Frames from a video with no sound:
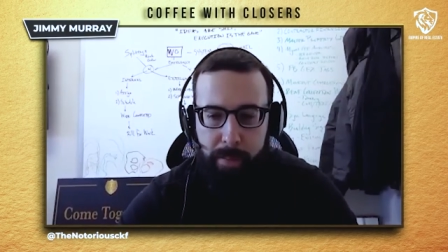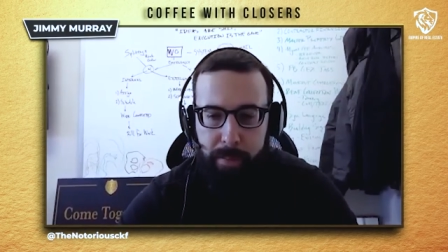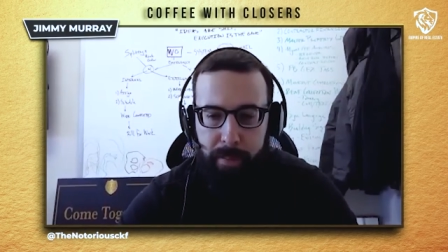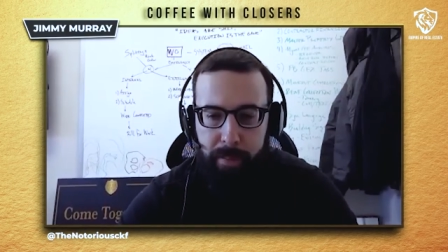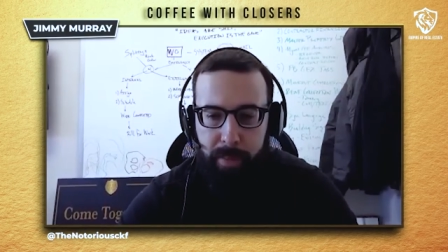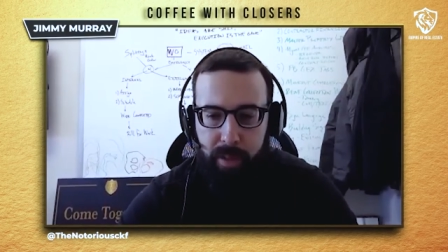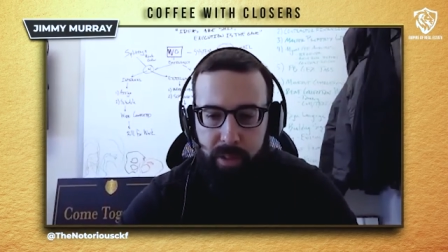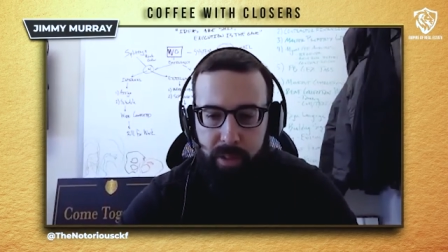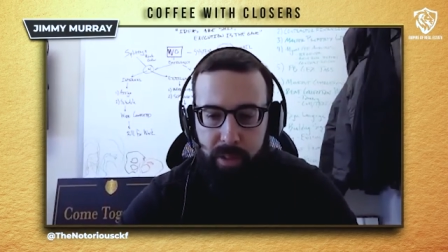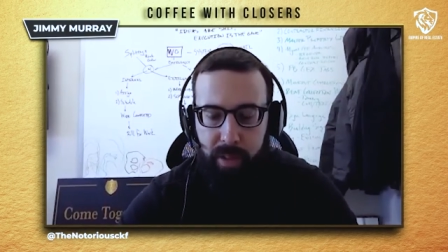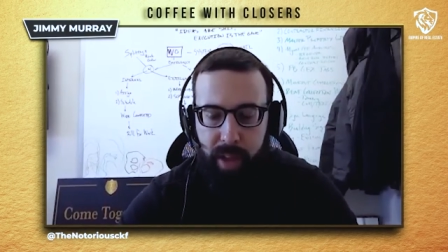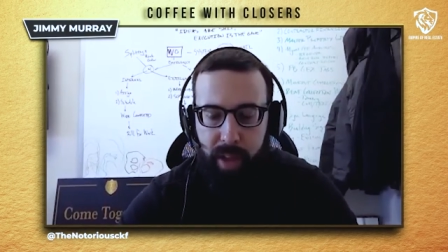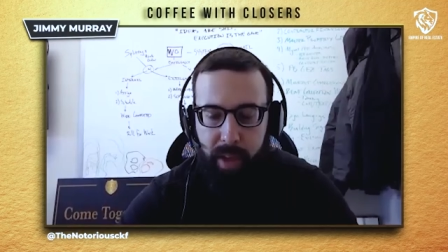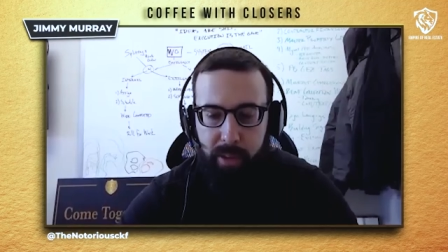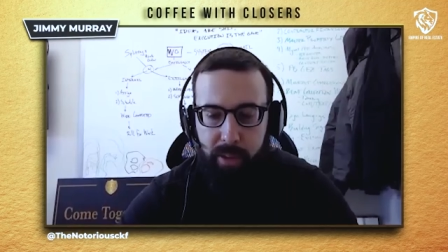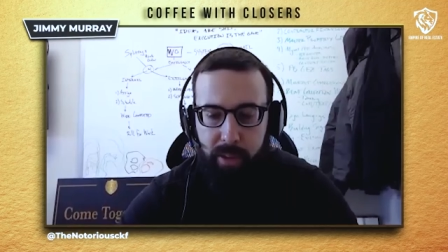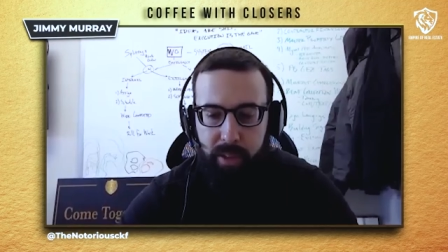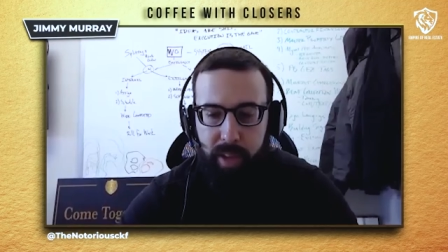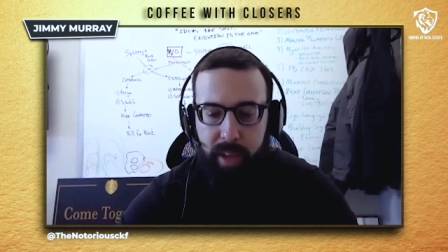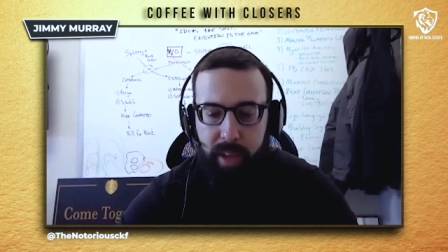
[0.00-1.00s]
So that
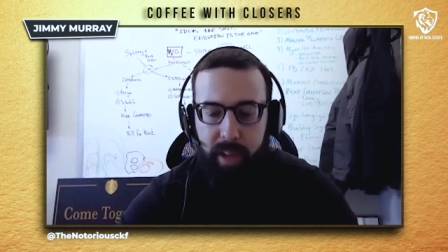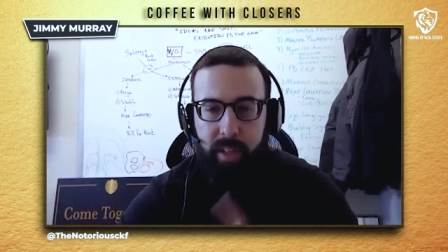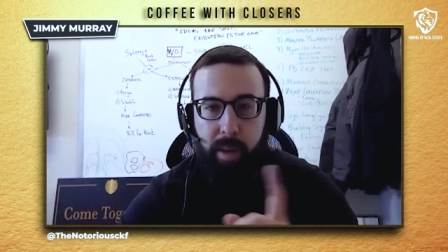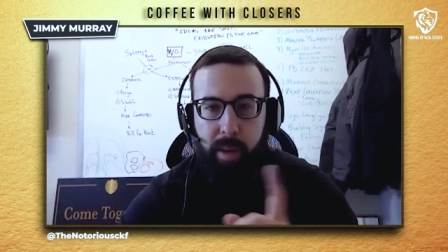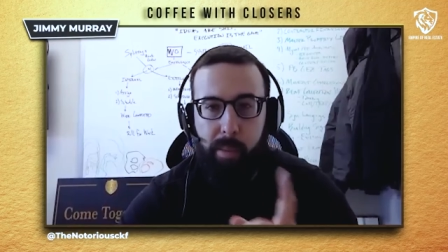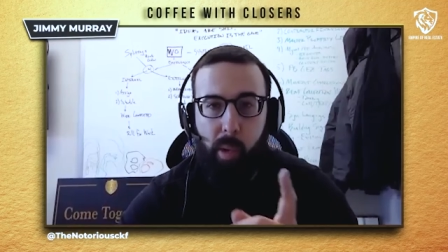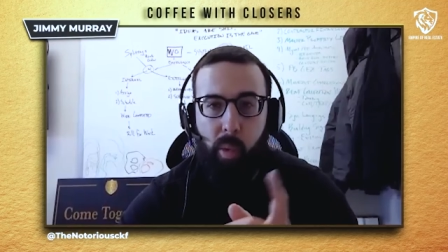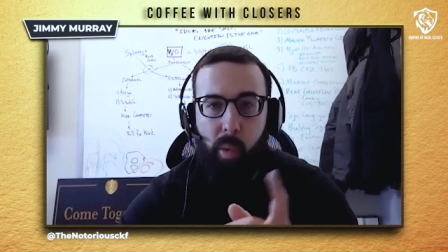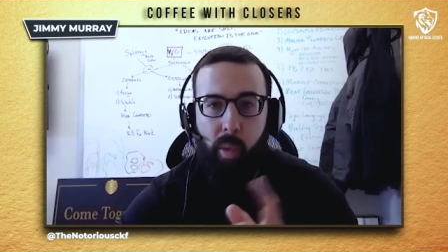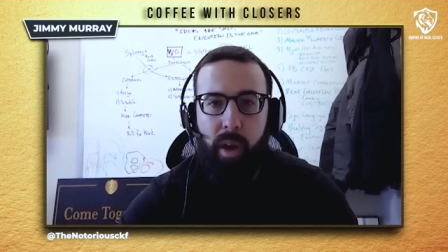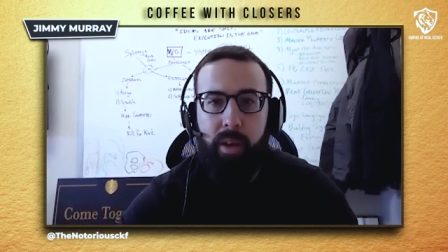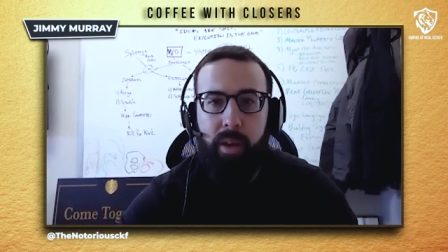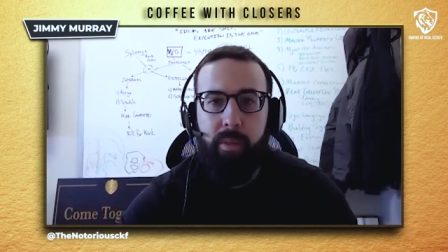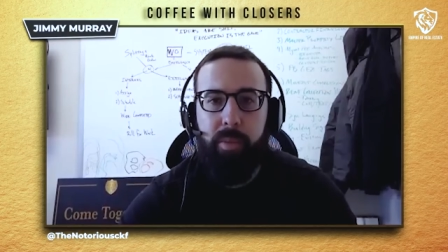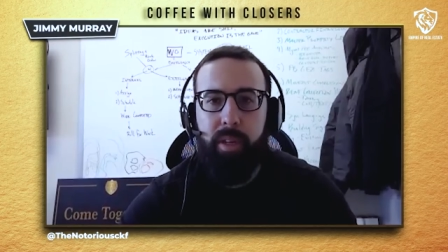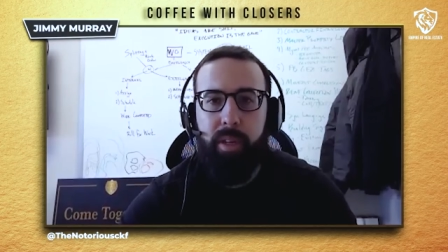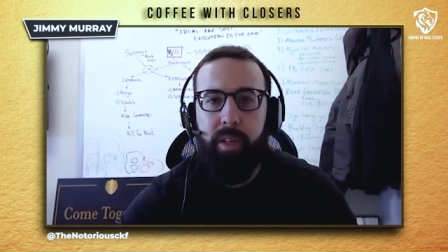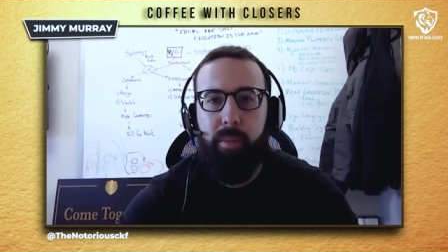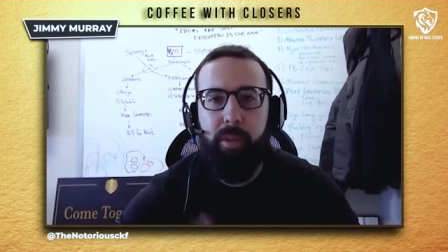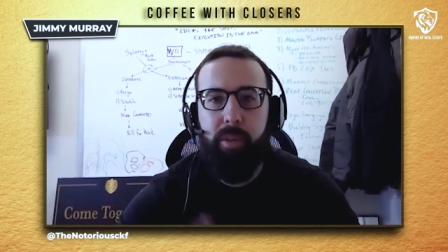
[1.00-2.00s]
was like number one,
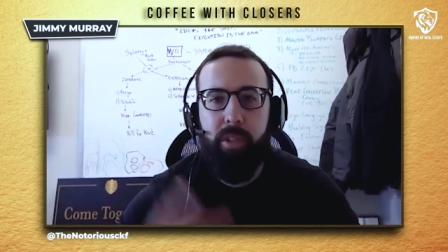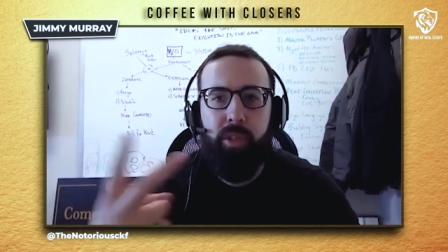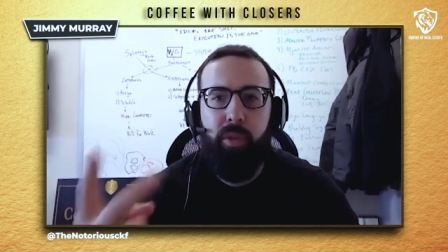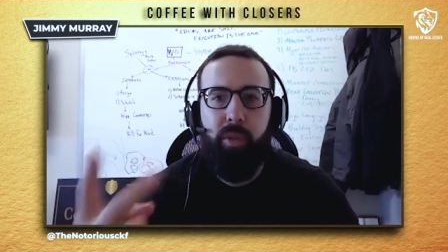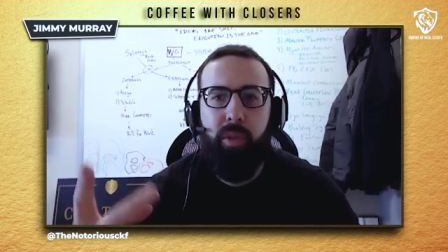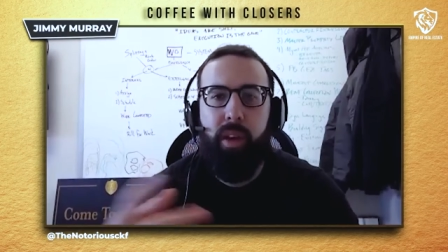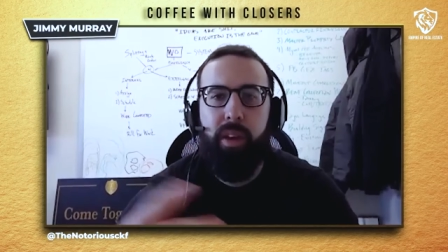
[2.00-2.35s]
but number two,